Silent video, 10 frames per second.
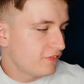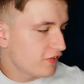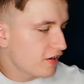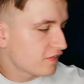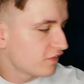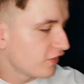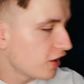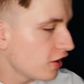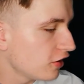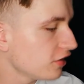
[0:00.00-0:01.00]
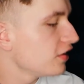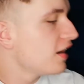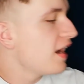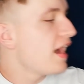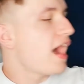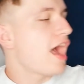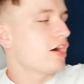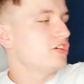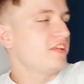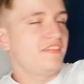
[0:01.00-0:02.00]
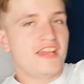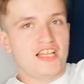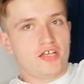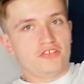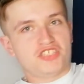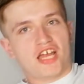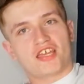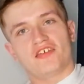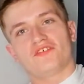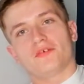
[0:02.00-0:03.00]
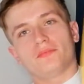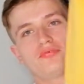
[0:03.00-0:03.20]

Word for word: first of all, I got this yellow jacket from